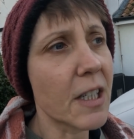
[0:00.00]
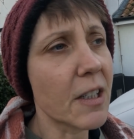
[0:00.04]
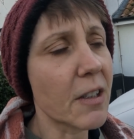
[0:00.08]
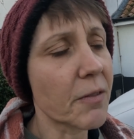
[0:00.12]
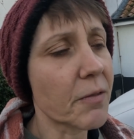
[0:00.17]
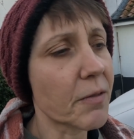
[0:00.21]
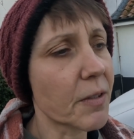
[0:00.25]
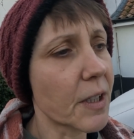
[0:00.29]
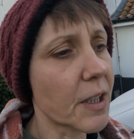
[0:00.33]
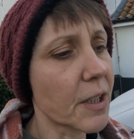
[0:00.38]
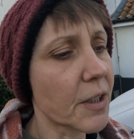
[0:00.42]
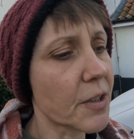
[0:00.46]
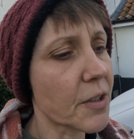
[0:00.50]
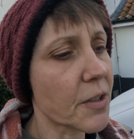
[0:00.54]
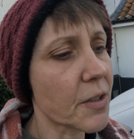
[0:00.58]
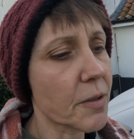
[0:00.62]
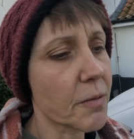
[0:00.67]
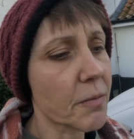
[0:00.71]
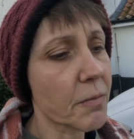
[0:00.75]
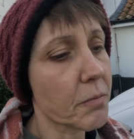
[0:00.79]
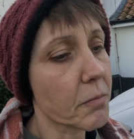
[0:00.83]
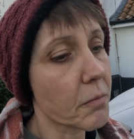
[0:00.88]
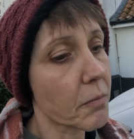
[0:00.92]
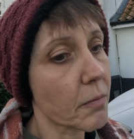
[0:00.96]
And I finished
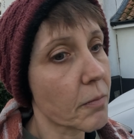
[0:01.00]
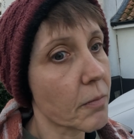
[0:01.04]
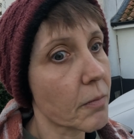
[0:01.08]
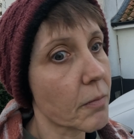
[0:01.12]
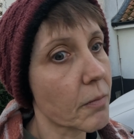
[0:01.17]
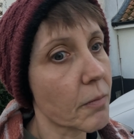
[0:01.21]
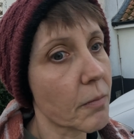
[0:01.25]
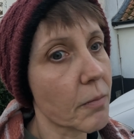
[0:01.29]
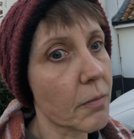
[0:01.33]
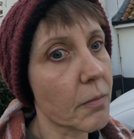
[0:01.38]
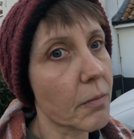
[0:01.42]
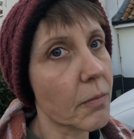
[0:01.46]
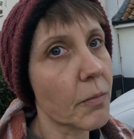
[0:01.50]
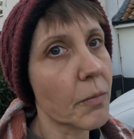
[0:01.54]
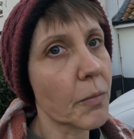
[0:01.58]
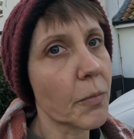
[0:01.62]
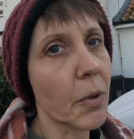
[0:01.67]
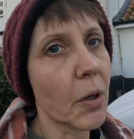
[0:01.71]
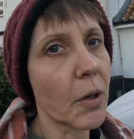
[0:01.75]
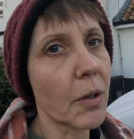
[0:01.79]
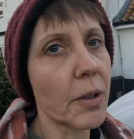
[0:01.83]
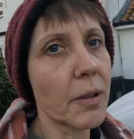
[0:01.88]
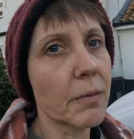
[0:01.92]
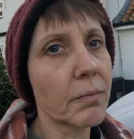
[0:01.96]

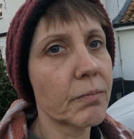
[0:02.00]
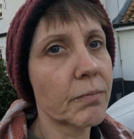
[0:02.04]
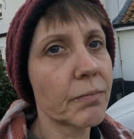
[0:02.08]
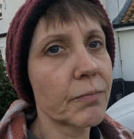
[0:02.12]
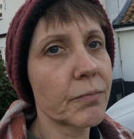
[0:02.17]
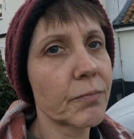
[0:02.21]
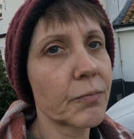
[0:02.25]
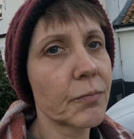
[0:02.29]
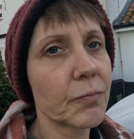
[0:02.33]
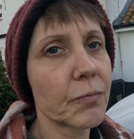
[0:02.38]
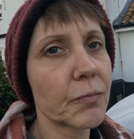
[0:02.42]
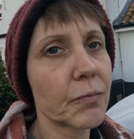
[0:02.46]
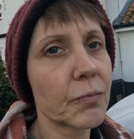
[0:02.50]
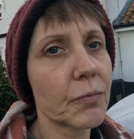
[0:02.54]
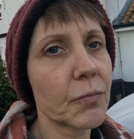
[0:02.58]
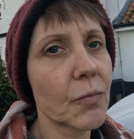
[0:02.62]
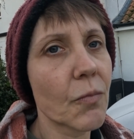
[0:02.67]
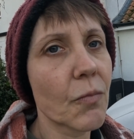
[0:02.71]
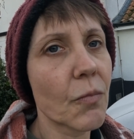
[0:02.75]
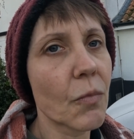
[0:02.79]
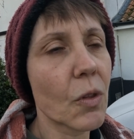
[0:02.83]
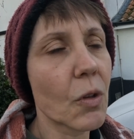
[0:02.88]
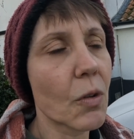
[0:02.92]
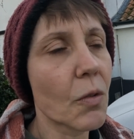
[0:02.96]
by
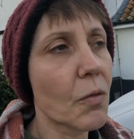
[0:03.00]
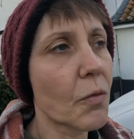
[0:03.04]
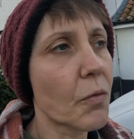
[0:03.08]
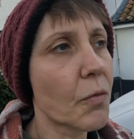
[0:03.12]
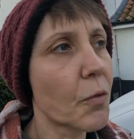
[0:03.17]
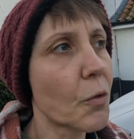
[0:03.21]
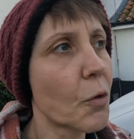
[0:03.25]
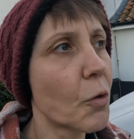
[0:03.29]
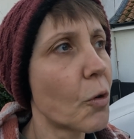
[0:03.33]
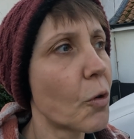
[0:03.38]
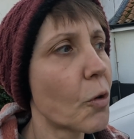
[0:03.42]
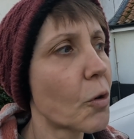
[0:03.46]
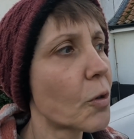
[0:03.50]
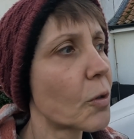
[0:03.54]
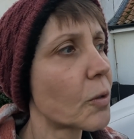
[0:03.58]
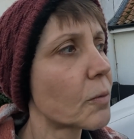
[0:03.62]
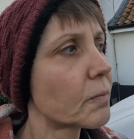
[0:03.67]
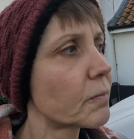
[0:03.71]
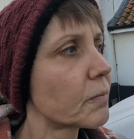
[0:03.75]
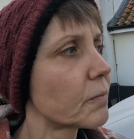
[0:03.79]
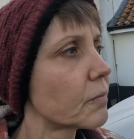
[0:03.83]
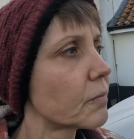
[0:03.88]
4.